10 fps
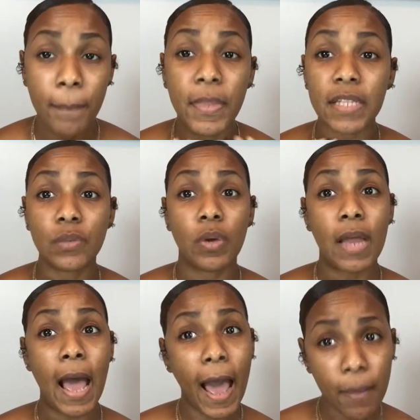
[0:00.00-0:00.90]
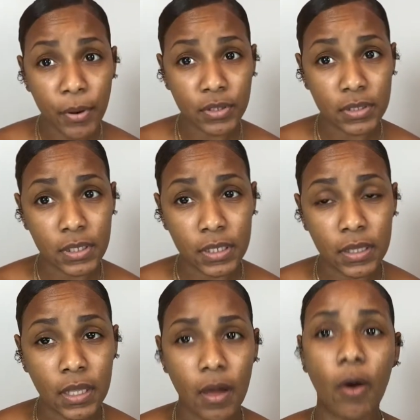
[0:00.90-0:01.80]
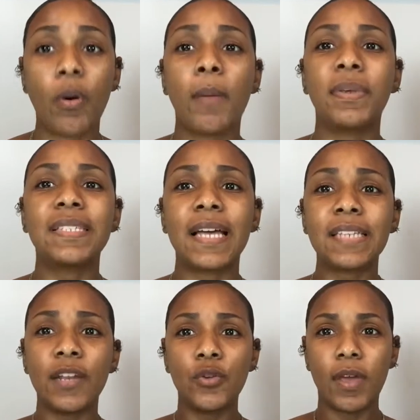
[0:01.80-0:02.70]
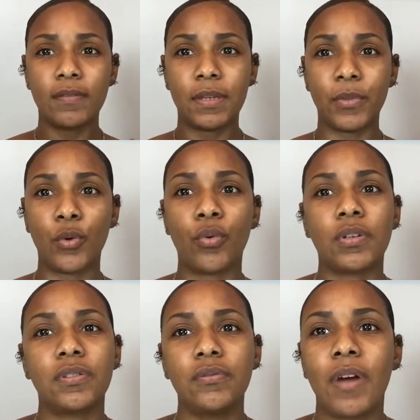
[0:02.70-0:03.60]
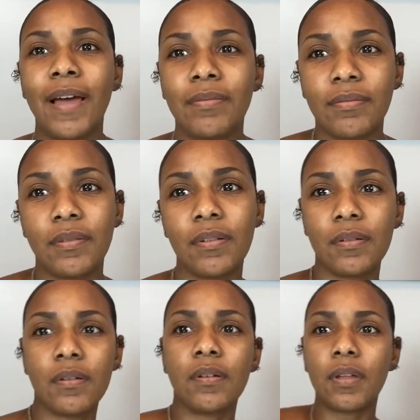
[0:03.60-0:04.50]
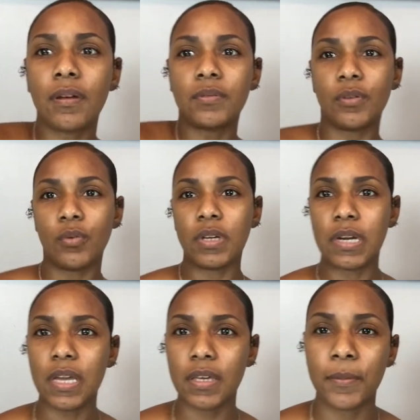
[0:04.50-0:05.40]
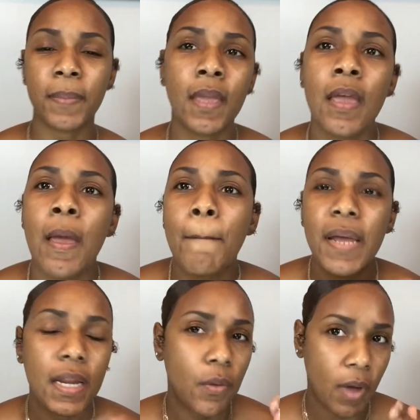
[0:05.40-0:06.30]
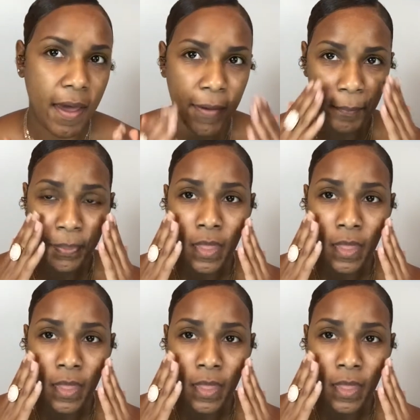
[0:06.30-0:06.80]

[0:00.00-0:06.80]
That's what I personally think. Oh, and besides, I do have something on, because, you know, I look like I was a little naked. But anyway,